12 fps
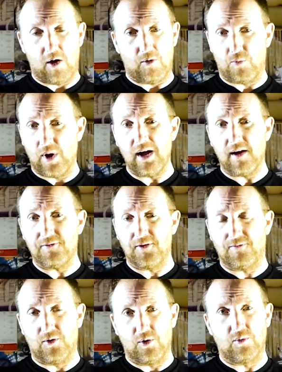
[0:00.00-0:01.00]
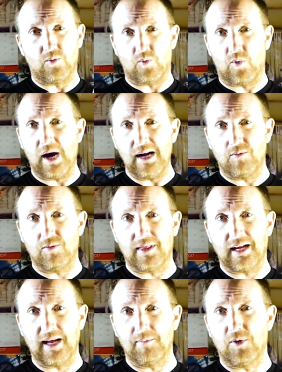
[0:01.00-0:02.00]
right off your phone, right with
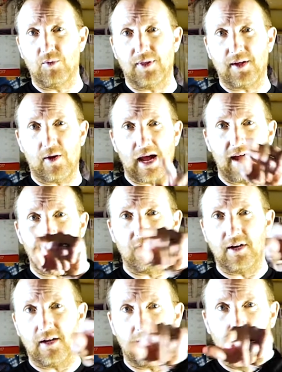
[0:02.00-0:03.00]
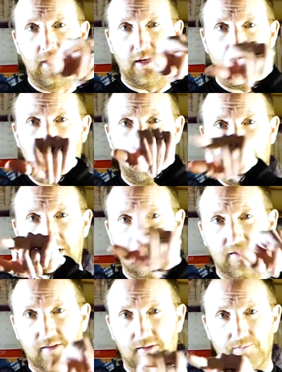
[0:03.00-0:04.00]
the gimbal, without having to do
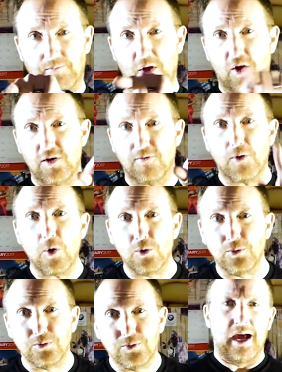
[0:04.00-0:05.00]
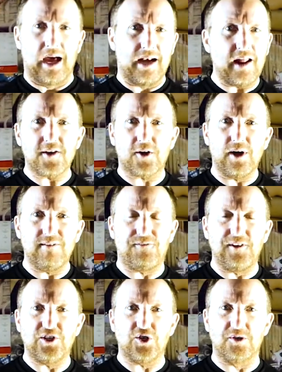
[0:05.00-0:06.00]
this on your phone. Another great
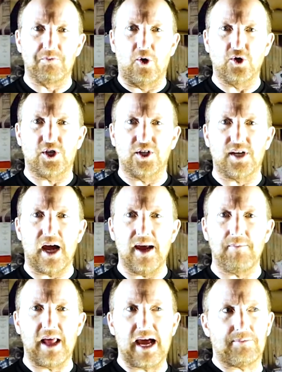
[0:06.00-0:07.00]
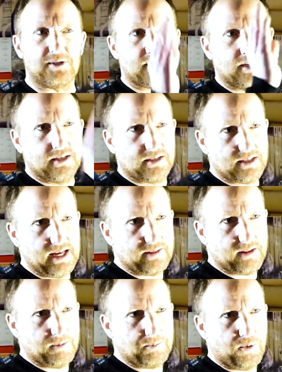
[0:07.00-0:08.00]
feature is motion time lapse.
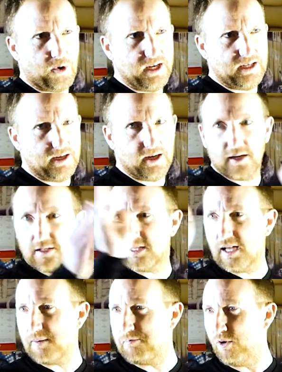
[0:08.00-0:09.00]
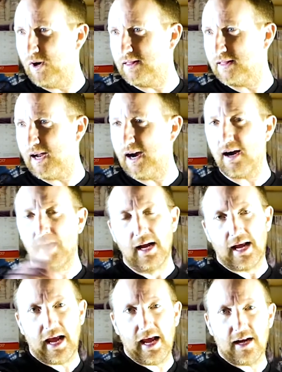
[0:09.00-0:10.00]
Set the point here, set a point
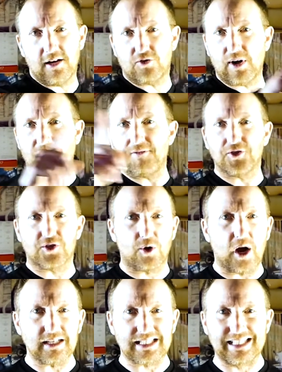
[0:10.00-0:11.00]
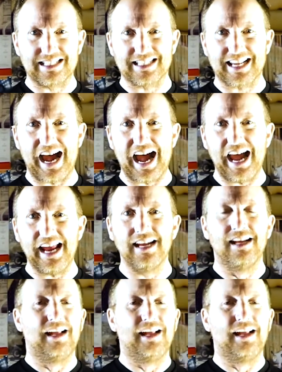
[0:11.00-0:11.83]
there, and it travels across the sky,